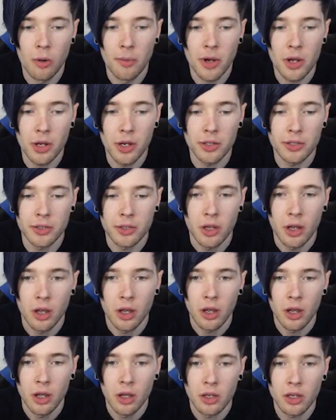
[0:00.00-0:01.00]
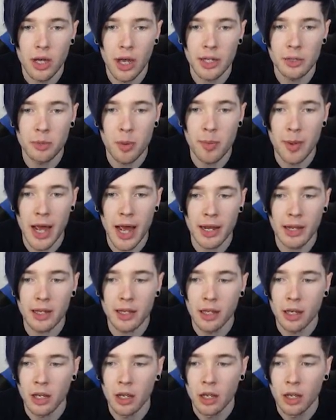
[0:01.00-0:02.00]
Oh my goodness. Guys, we're
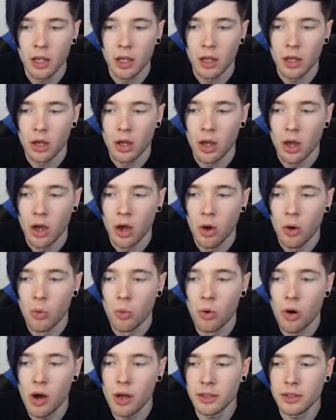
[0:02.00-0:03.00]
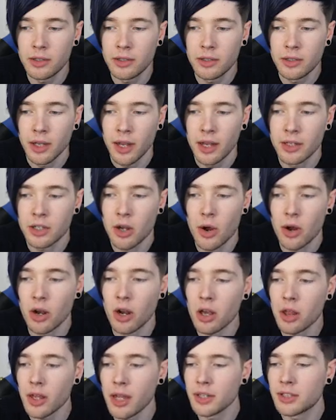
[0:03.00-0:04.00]
back. What is going on?
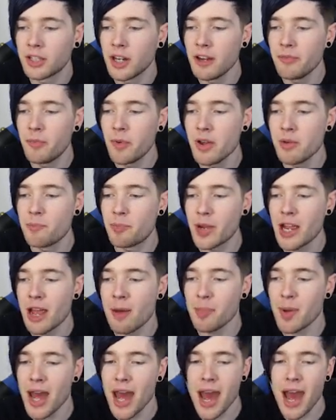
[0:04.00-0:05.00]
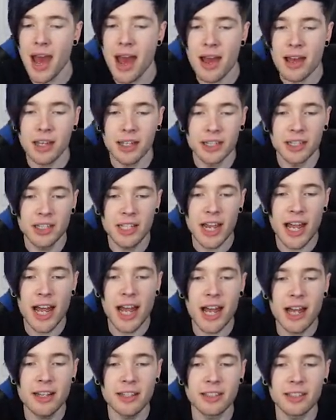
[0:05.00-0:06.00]
Look at the achievement. Be a bear.
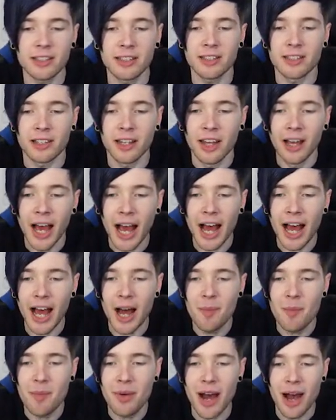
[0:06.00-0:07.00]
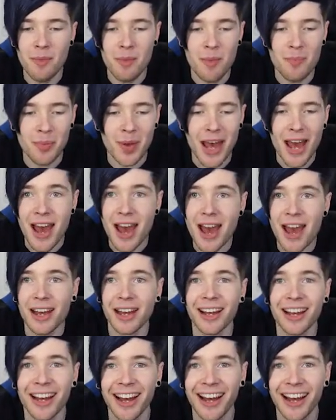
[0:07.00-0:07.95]
Yes. I'm, I'm a bear.